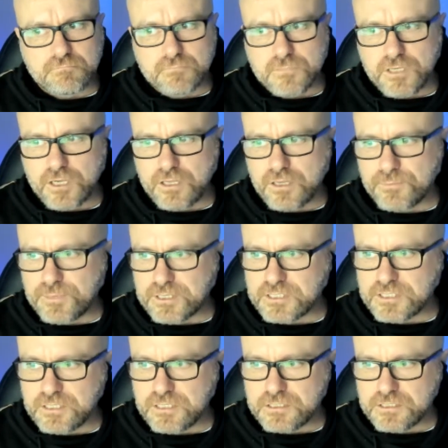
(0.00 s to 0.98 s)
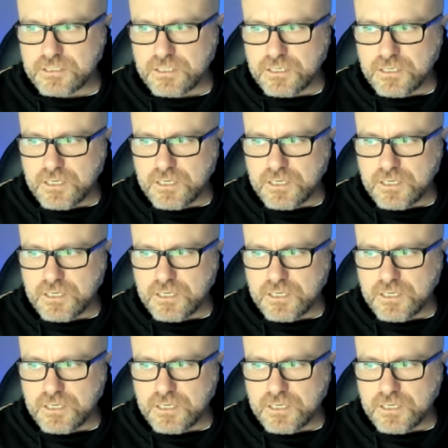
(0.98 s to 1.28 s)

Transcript: Yeah, that makes sense.